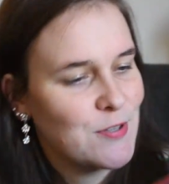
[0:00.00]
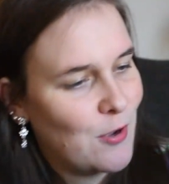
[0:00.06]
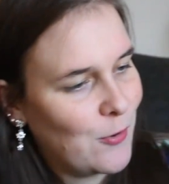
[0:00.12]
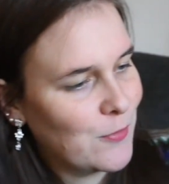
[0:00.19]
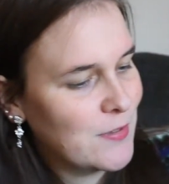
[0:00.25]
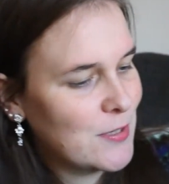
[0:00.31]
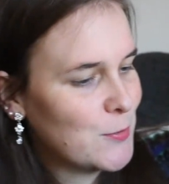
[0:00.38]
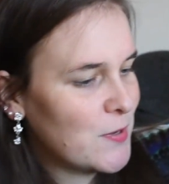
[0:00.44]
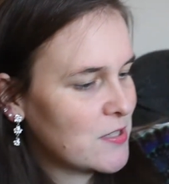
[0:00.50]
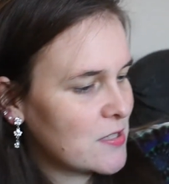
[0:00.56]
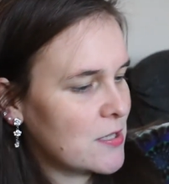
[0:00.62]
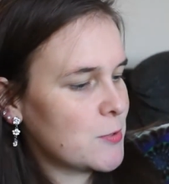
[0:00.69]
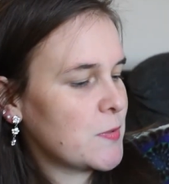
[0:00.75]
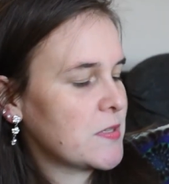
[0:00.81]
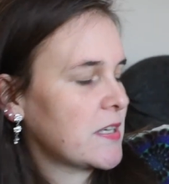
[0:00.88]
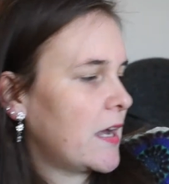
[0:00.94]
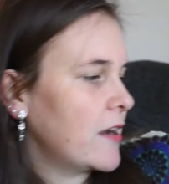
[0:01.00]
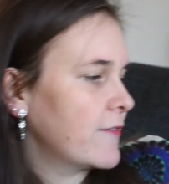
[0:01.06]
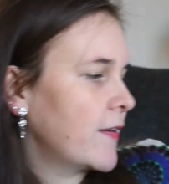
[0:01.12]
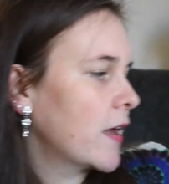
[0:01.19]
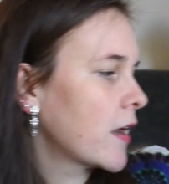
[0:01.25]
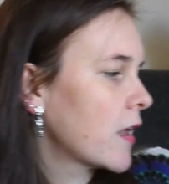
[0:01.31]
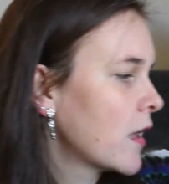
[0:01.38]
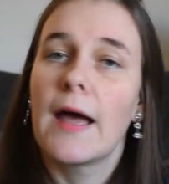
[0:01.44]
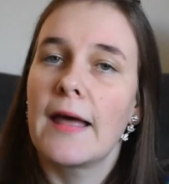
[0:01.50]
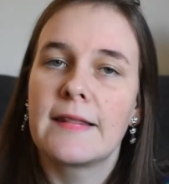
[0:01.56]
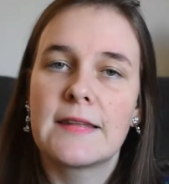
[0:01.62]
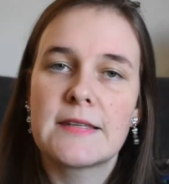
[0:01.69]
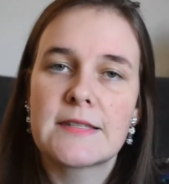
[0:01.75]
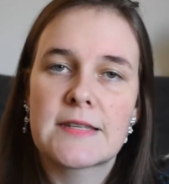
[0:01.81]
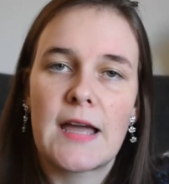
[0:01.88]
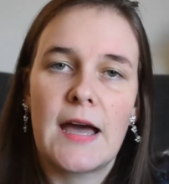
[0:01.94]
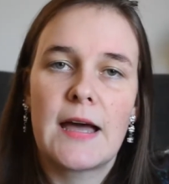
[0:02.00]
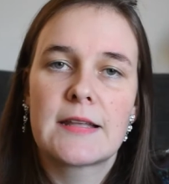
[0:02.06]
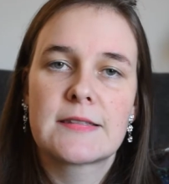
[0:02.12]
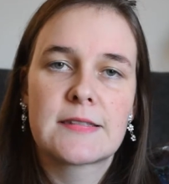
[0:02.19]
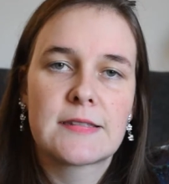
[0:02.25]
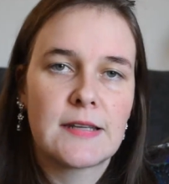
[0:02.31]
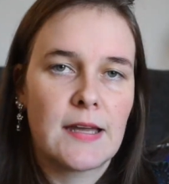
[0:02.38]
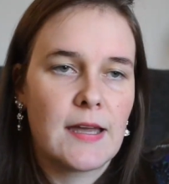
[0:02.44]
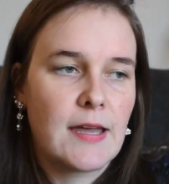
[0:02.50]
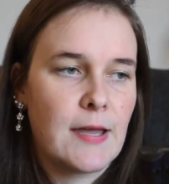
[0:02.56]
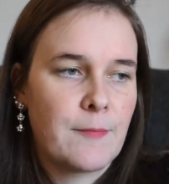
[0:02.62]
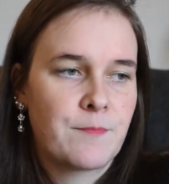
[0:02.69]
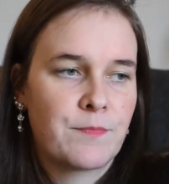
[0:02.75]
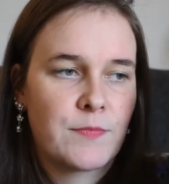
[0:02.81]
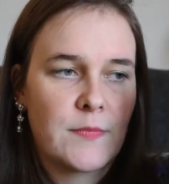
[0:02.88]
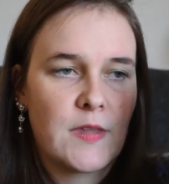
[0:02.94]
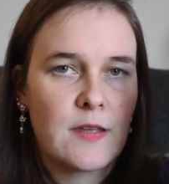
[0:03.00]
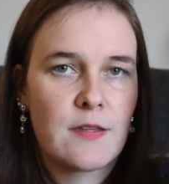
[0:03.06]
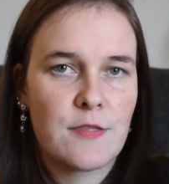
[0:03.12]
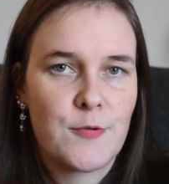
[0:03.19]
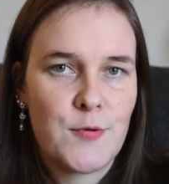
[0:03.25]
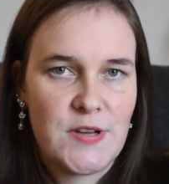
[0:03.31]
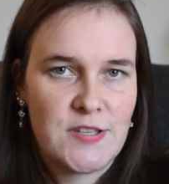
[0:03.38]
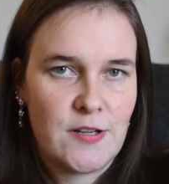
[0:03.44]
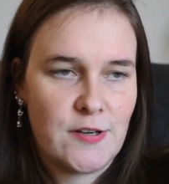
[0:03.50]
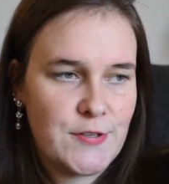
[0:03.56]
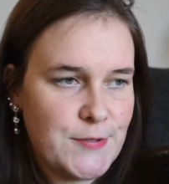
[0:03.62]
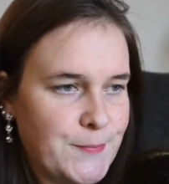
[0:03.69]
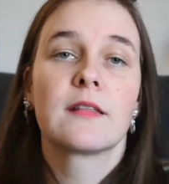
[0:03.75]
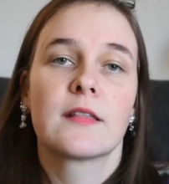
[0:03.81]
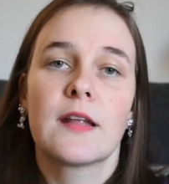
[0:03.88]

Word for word: So this was kind of fun, and this got 3 stars.